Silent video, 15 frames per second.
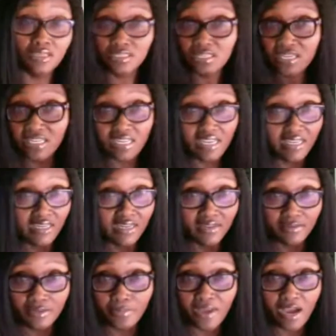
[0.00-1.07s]
And
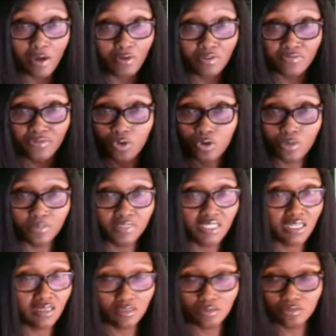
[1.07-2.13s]
the power of no, I'm
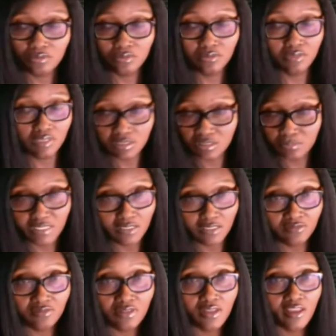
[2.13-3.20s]
telling you, has been
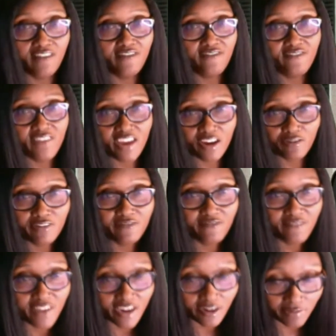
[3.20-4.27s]
very,
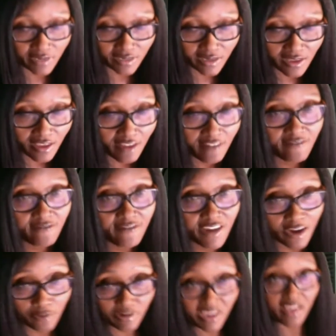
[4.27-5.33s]
very,
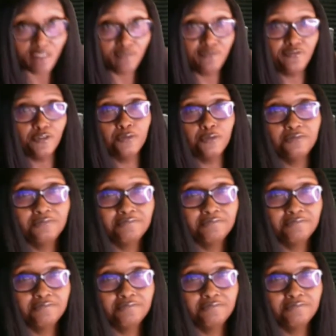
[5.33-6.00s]
very helpful.